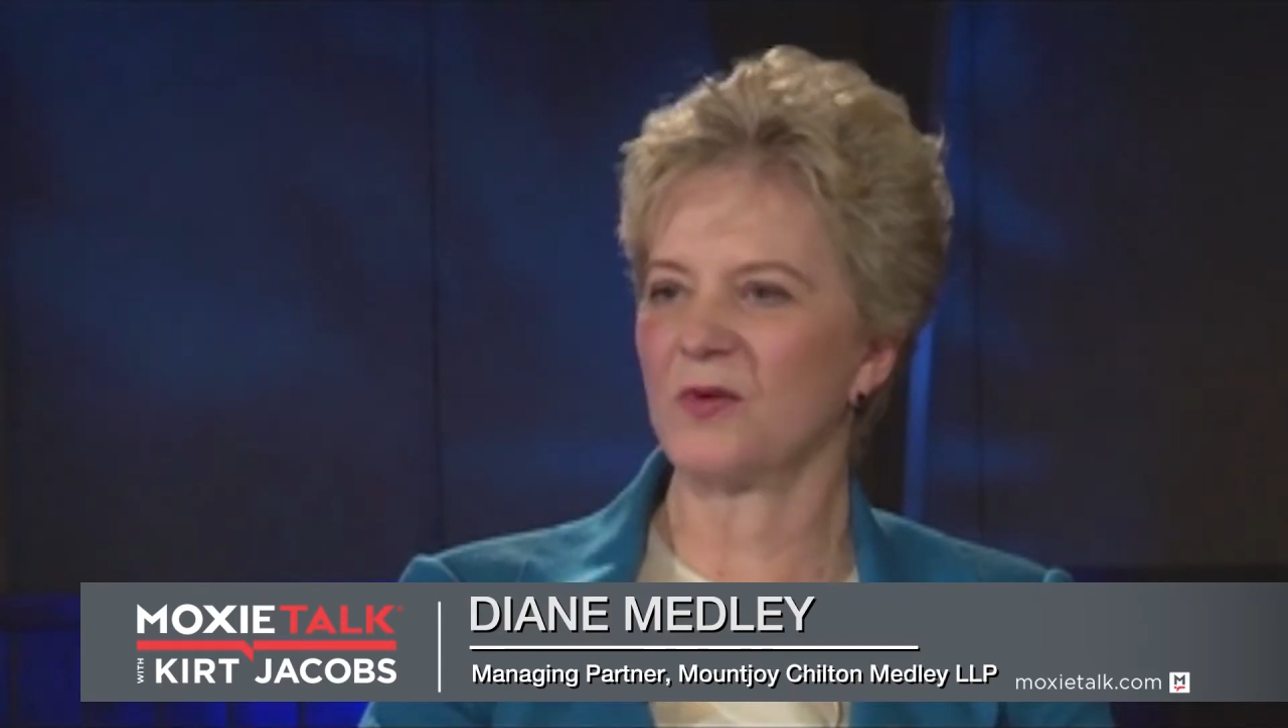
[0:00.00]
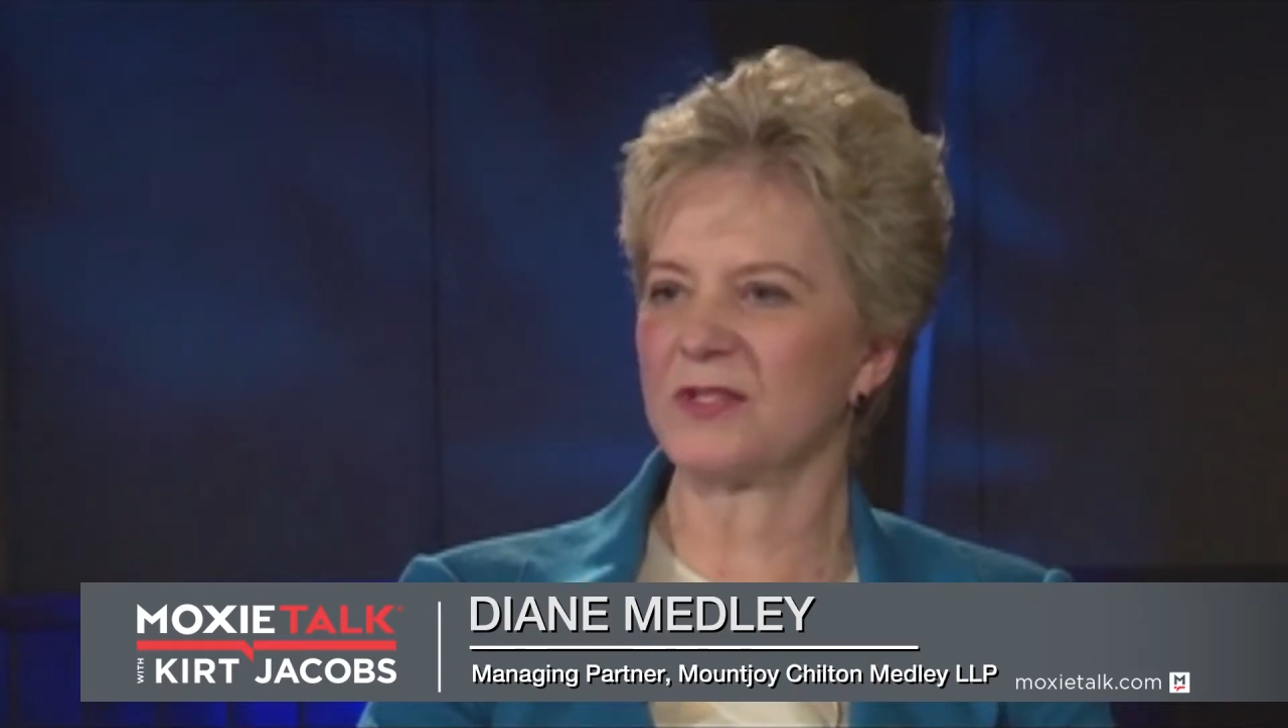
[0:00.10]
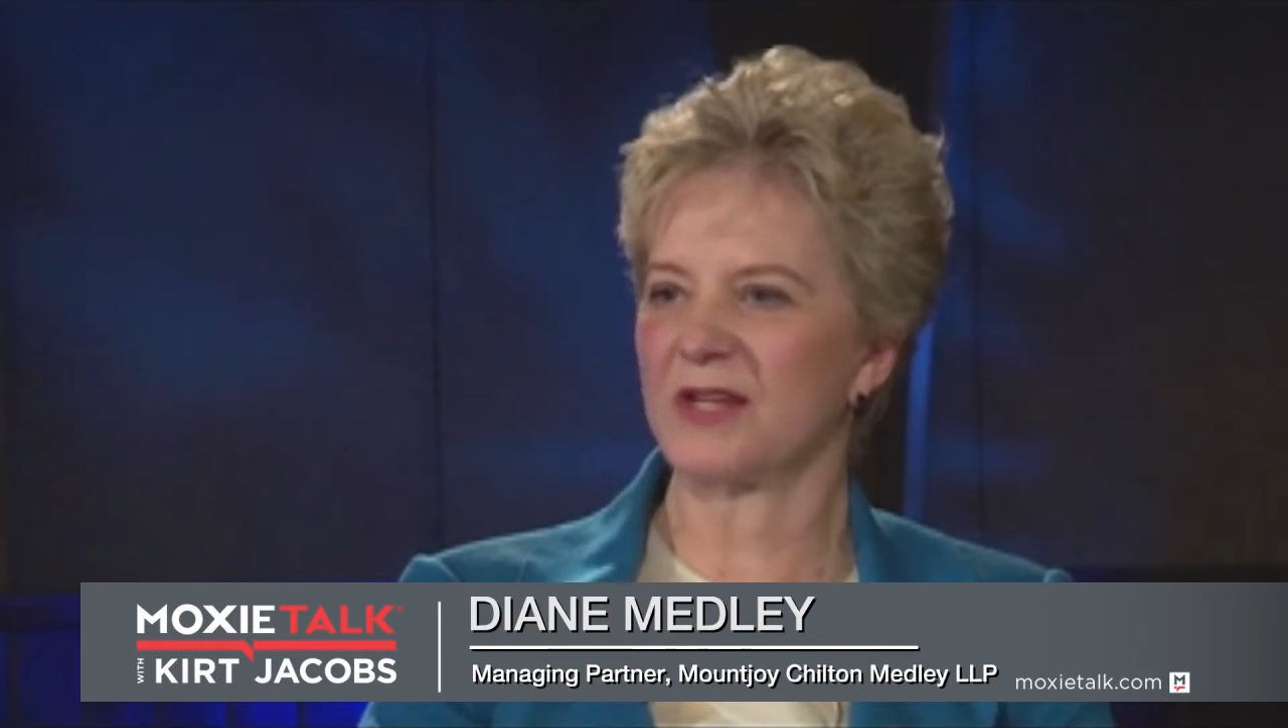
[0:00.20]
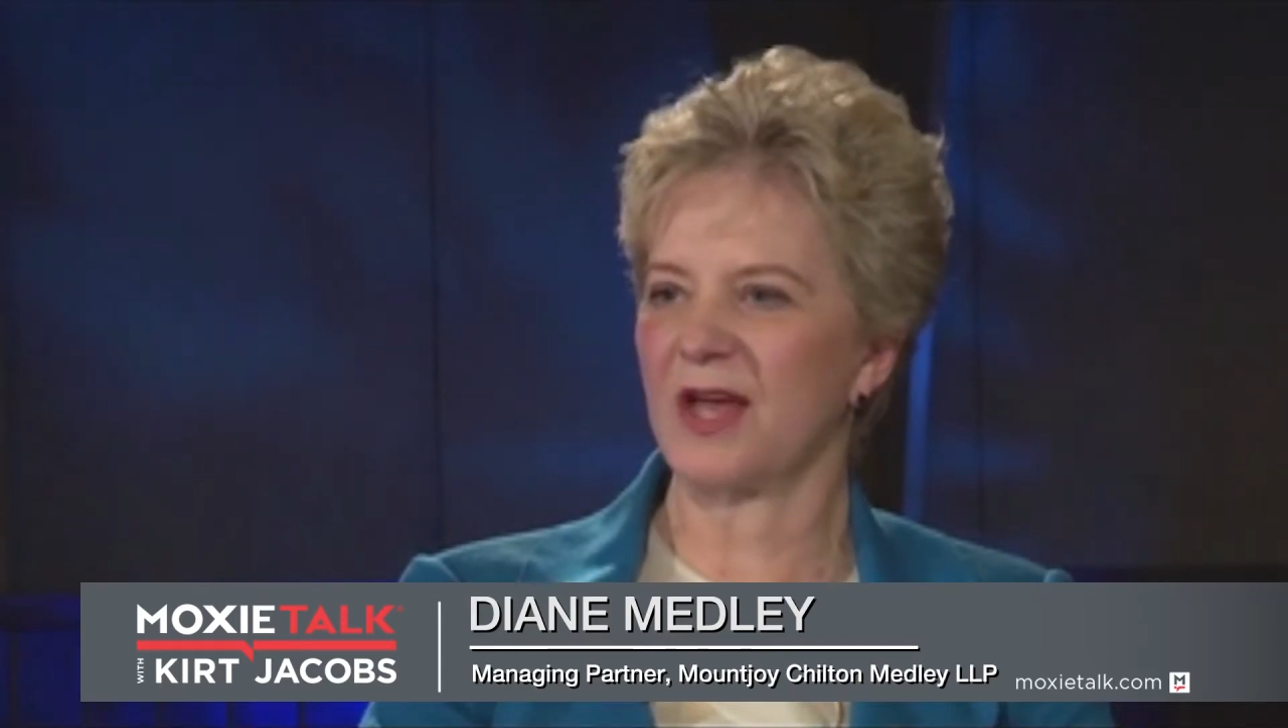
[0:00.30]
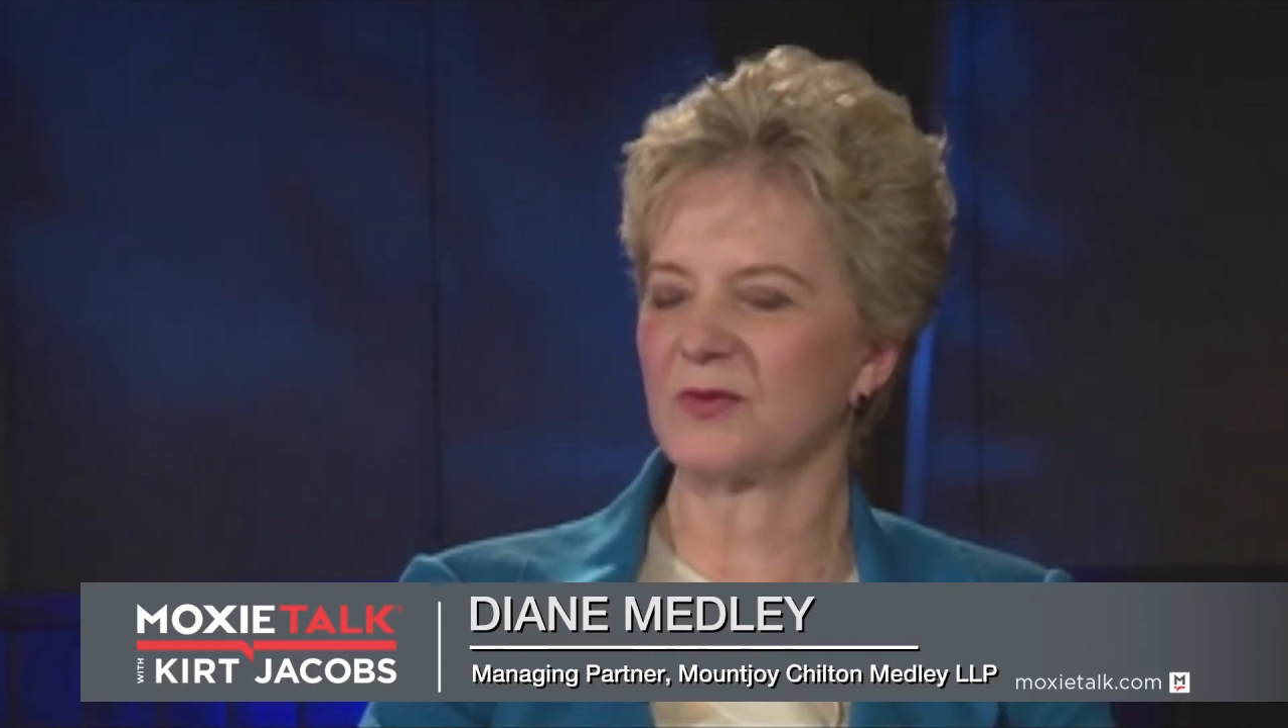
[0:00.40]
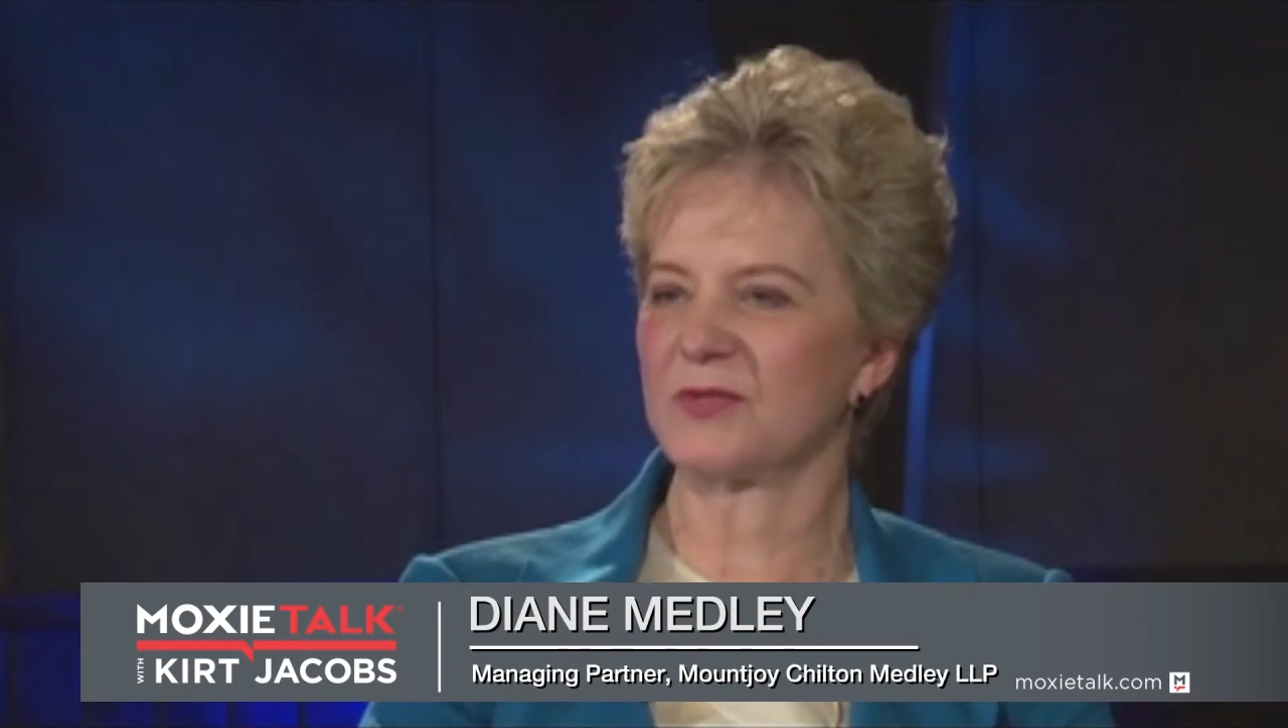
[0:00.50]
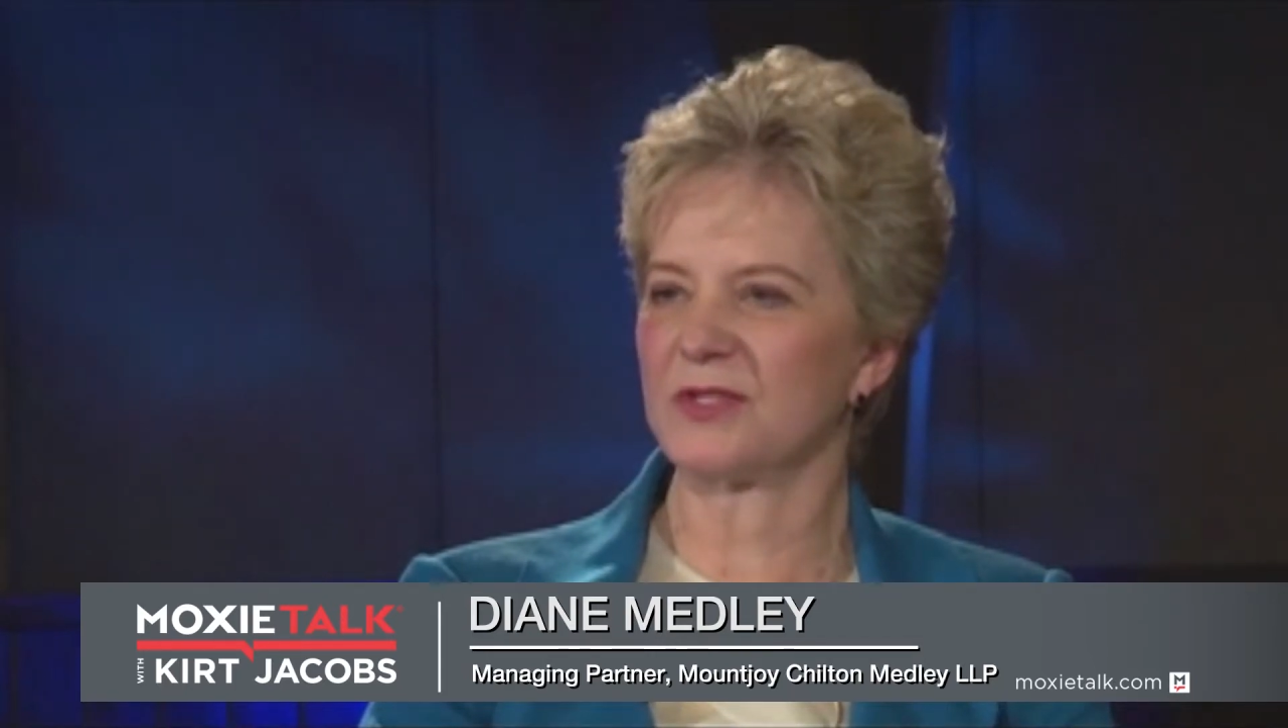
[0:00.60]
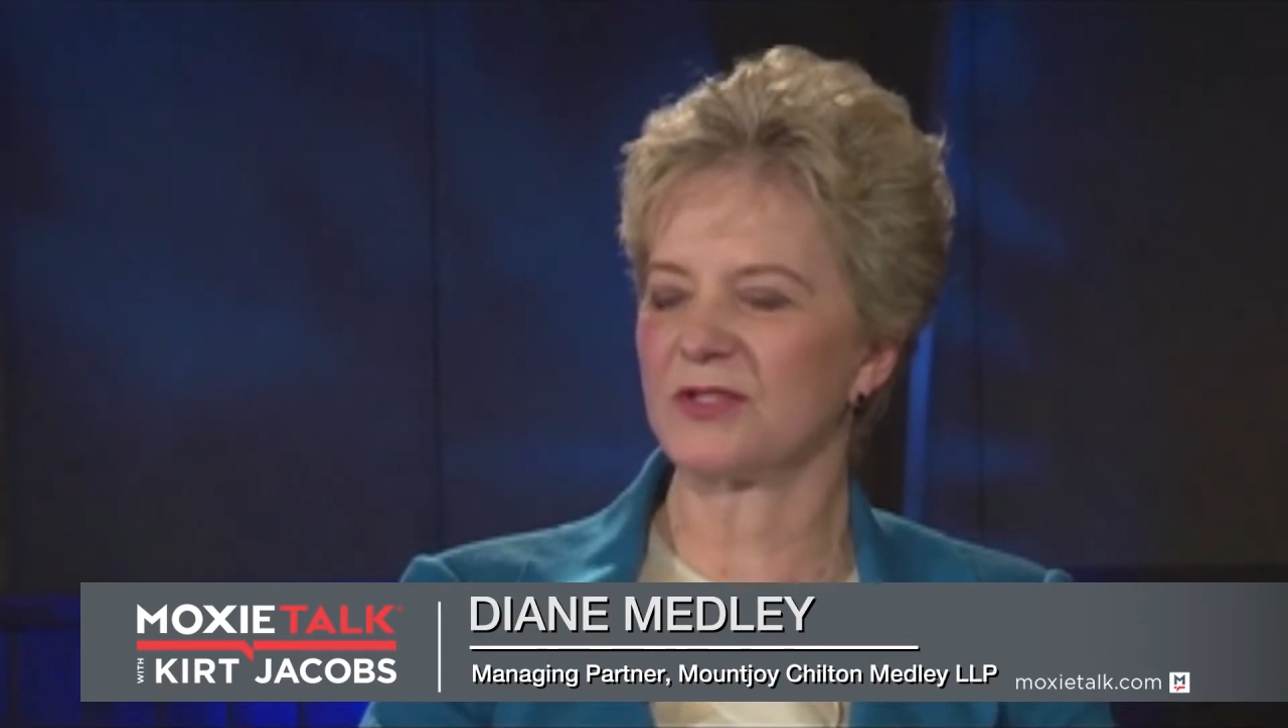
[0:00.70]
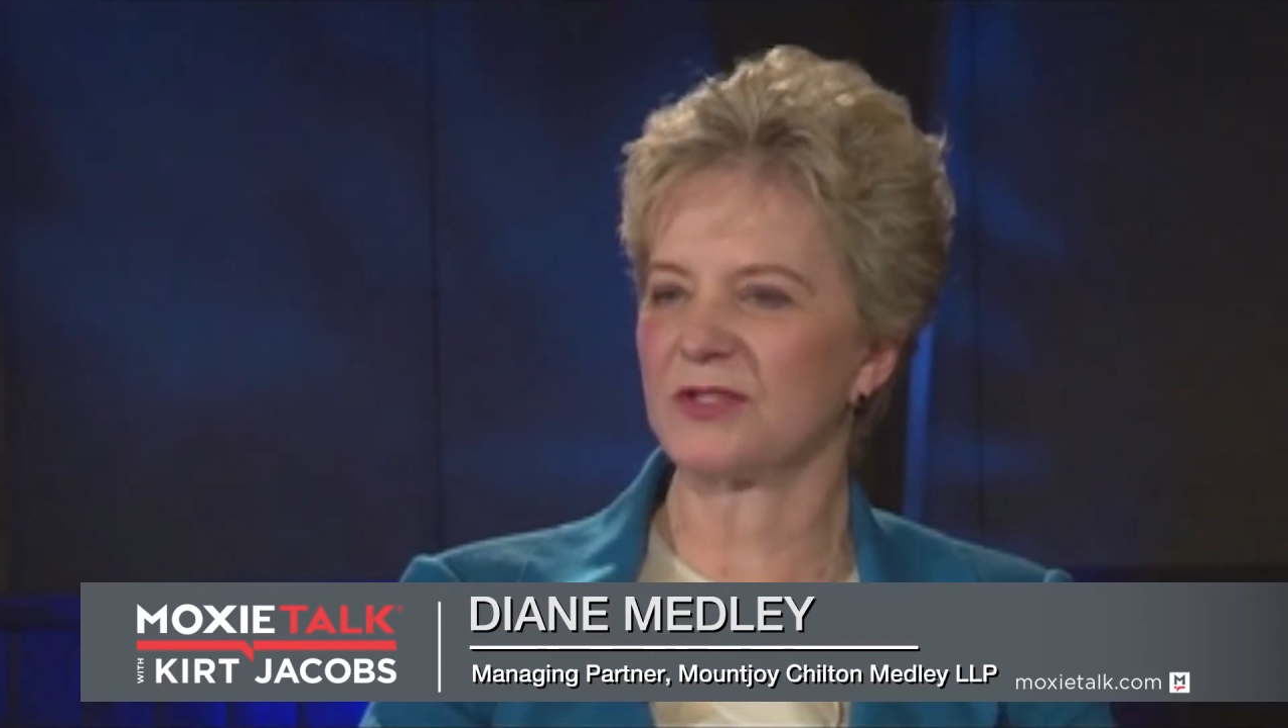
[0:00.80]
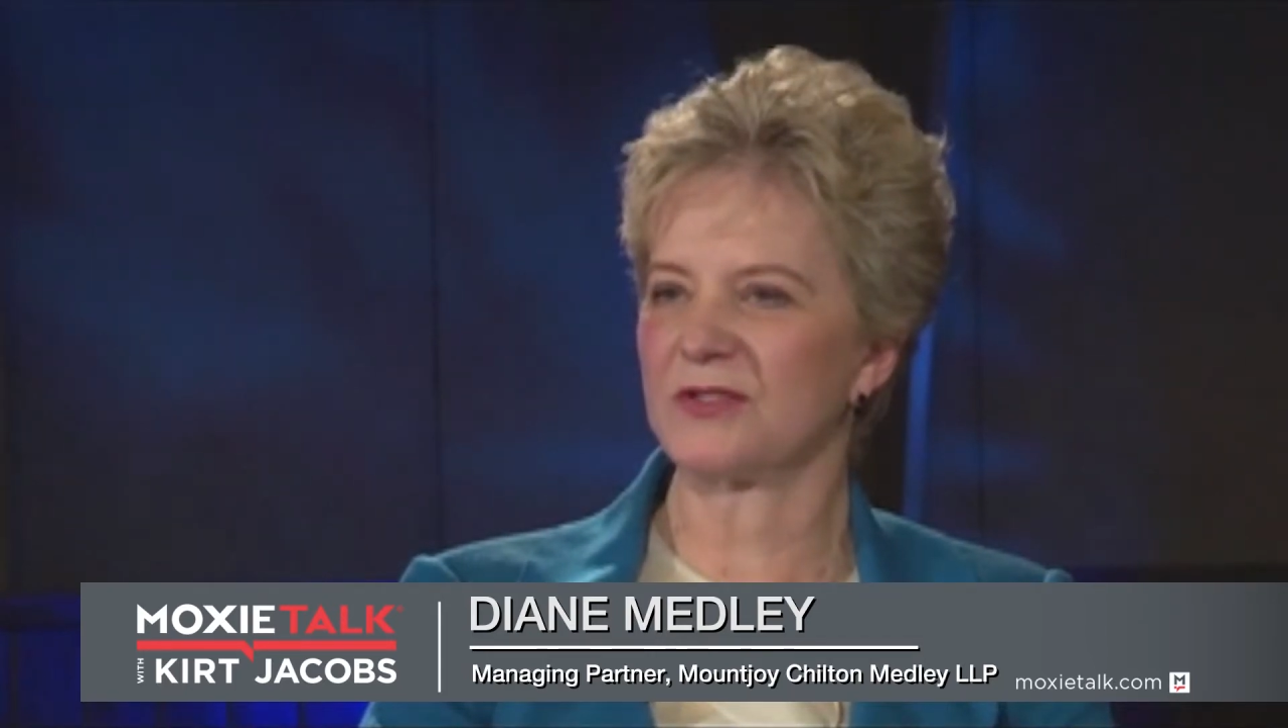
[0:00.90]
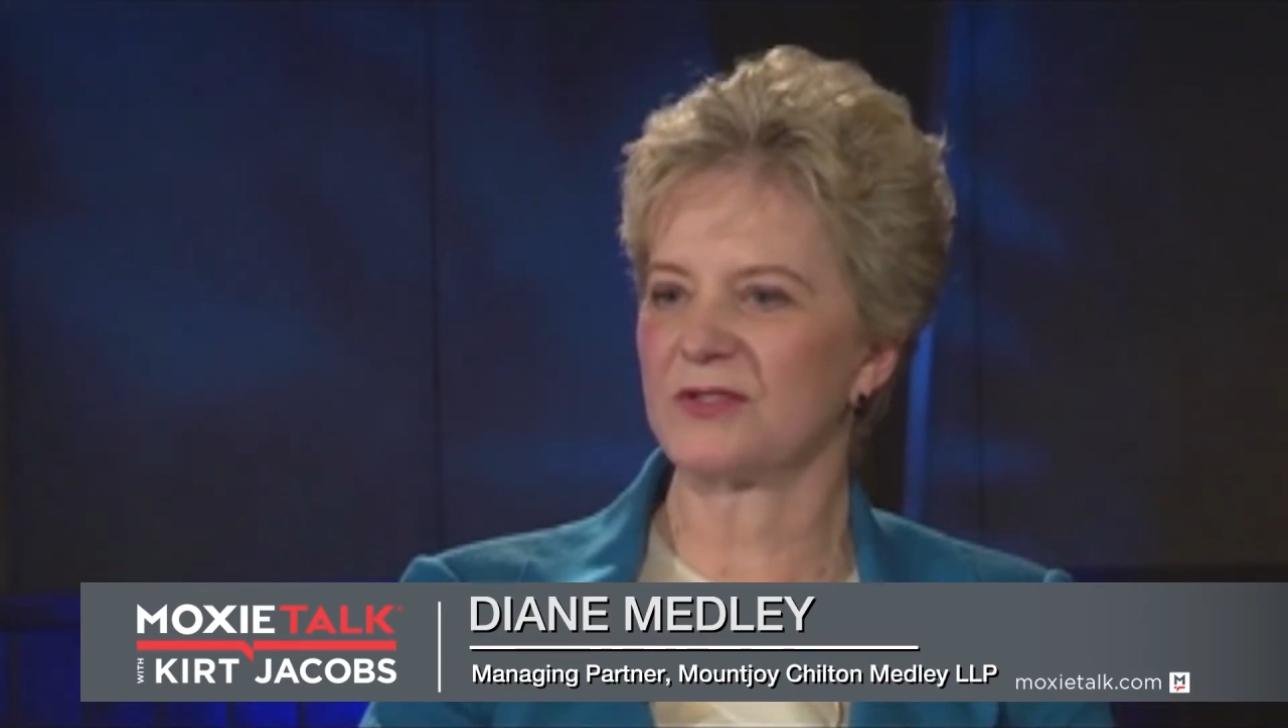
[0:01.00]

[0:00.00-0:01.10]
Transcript: always an acquisition.